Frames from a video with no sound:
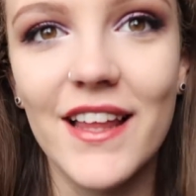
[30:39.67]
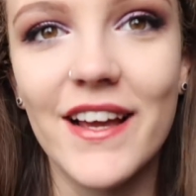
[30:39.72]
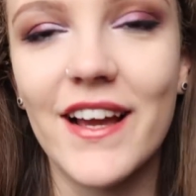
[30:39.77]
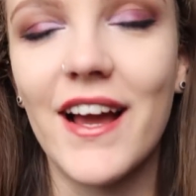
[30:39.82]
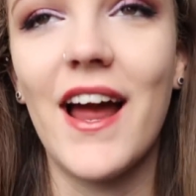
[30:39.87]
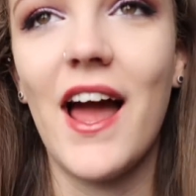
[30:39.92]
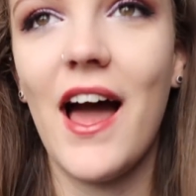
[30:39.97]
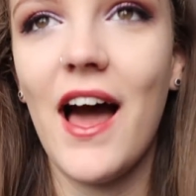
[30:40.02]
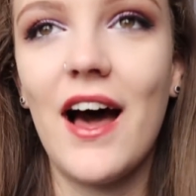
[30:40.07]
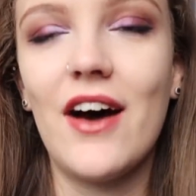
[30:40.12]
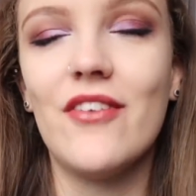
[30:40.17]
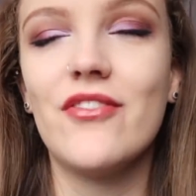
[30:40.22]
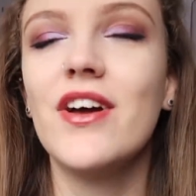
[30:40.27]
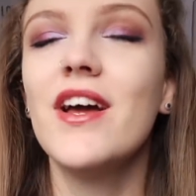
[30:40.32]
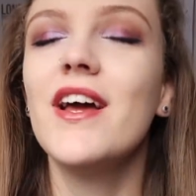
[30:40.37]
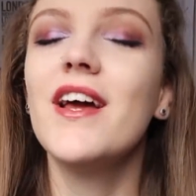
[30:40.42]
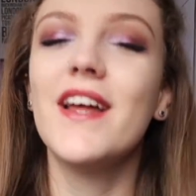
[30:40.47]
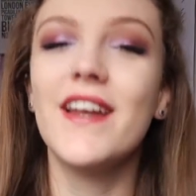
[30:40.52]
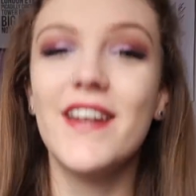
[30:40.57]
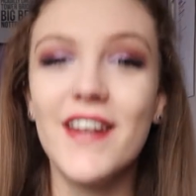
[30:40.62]
Like, I have
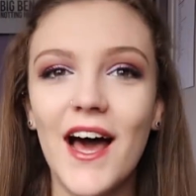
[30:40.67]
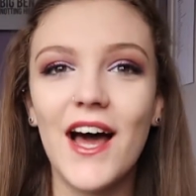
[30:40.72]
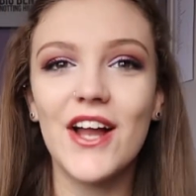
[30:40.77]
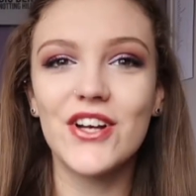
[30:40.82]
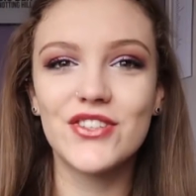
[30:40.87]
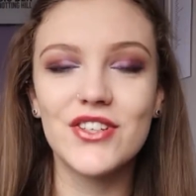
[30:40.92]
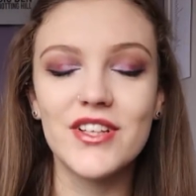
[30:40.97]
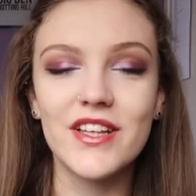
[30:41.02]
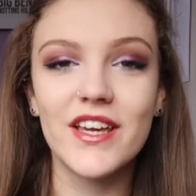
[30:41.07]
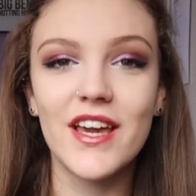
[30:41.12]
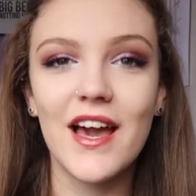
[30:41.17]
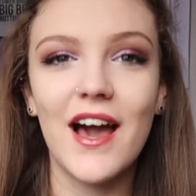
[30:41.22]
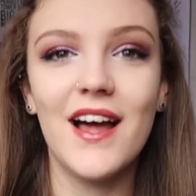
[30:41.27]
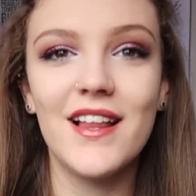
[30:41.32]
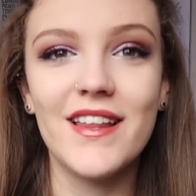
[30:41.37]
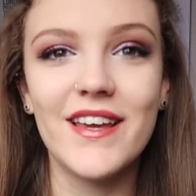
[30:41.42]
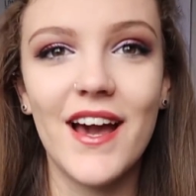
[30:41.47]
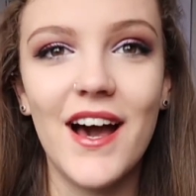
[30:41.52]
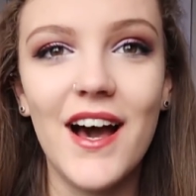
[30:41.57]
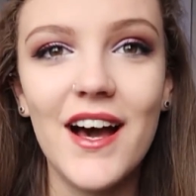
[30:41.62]
naturally
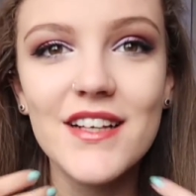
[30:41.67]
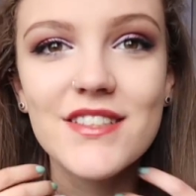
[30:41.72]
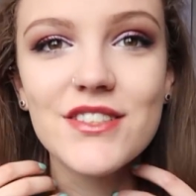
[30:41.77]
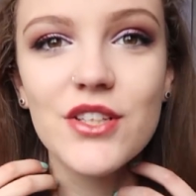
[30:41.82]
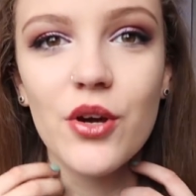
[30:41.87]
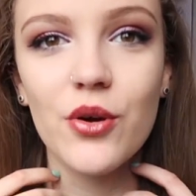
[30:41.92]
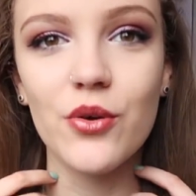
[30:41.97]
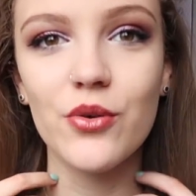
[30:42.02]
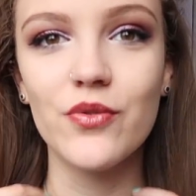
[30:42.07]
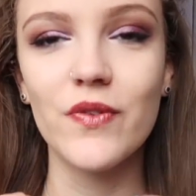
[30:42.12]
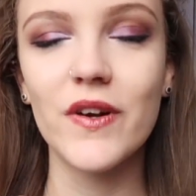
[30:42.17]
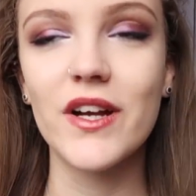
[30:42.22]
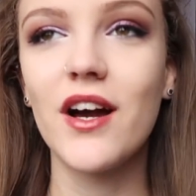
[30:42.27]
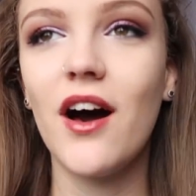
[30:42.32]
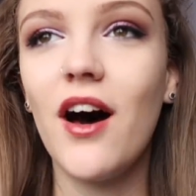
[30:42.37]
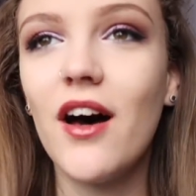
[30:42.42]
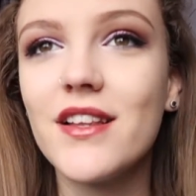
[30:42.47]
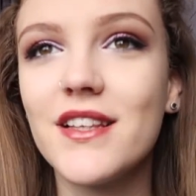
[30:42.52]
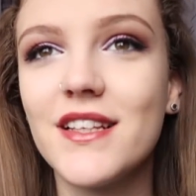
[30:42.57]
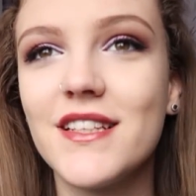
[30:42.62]
curly hair, so
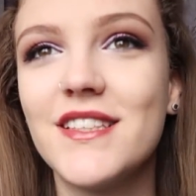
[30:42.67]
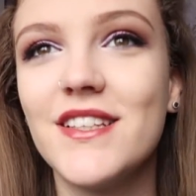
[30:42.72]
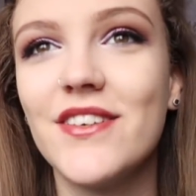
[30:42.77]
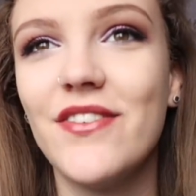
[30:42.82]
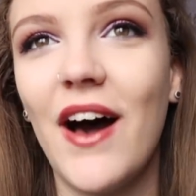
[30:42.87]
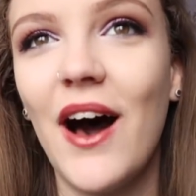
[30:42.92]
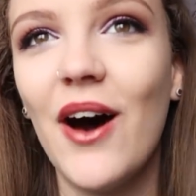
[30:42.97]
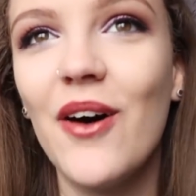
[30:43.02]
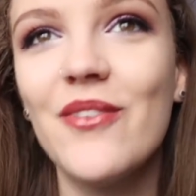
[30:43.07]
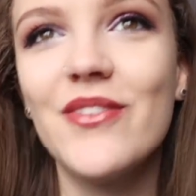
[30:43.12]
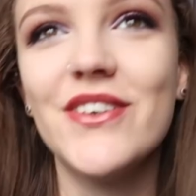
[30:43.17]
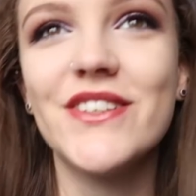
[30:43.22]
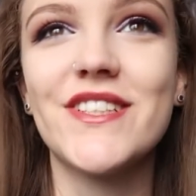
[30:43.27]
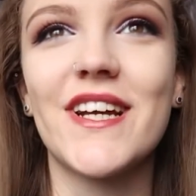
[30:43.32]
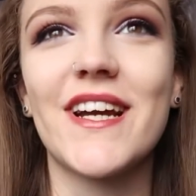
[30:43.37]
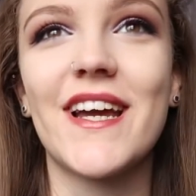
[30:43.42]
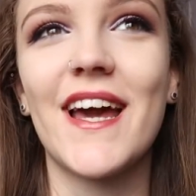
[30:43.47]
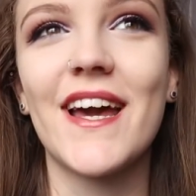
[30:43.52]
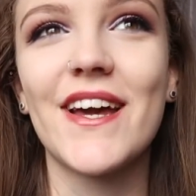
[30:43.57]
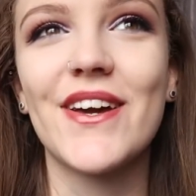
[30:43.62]
regardless of how much
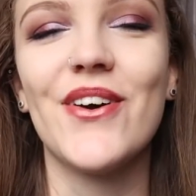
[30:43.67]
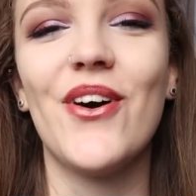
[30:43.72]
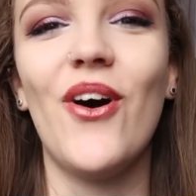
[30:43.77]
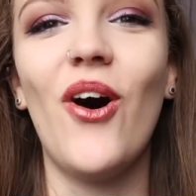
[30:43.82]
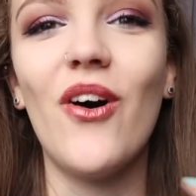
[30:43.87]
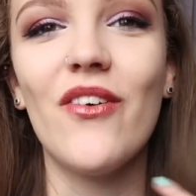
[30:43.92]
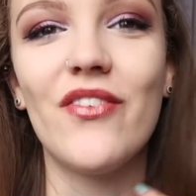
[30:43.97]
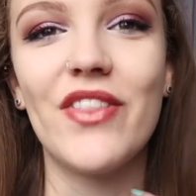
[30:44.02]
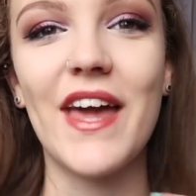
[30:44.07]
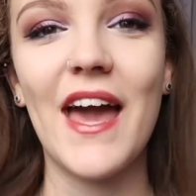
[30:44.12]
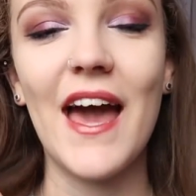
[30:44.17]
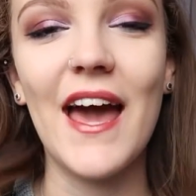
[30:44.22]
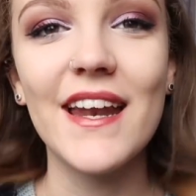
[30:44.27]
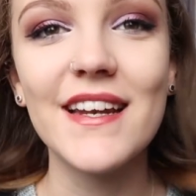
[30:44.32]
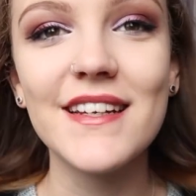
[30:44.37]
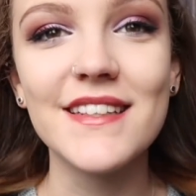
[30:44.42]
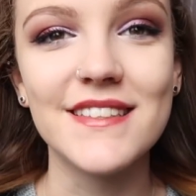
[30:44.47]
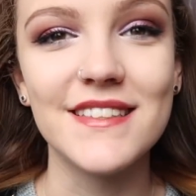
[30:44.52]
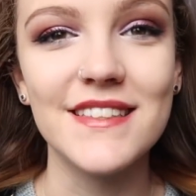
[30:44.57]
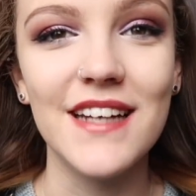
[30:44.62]
I get cut off, the
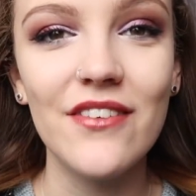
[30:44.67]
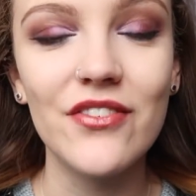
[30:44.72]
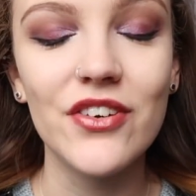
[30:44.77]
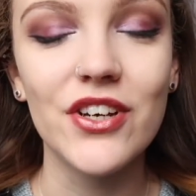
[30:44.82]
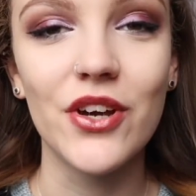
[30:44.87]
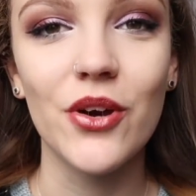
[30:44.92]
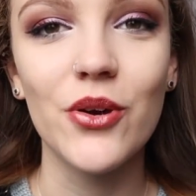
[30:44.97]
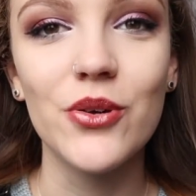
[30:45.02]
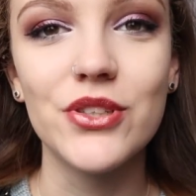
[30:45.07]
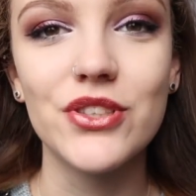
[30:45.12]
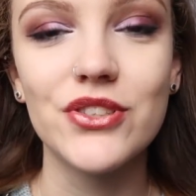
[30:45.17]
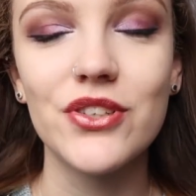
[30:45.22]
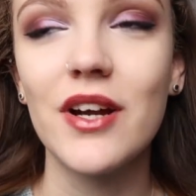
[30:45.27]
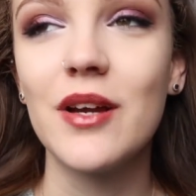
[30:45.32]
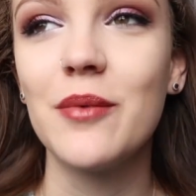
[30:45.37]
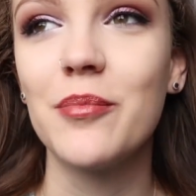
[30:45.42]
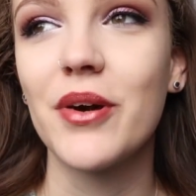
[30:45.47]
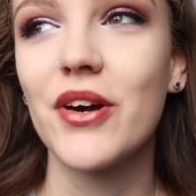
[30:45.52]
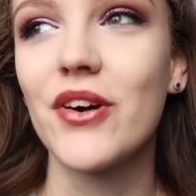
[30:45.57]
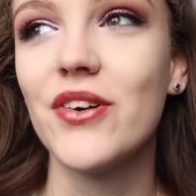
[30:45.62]
ends never go
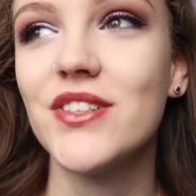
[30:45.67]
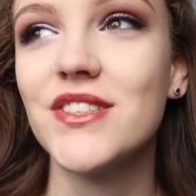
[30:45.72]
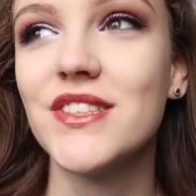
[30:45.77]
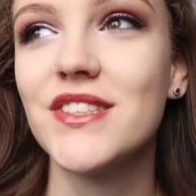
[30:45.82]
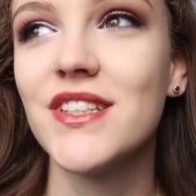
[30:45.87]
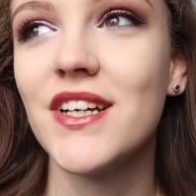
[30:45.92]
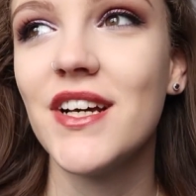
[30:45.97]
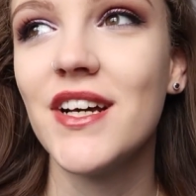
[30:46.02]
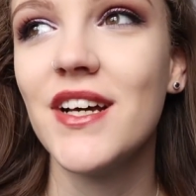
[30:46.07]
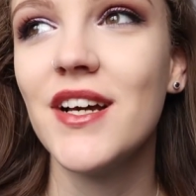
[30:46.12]
straight because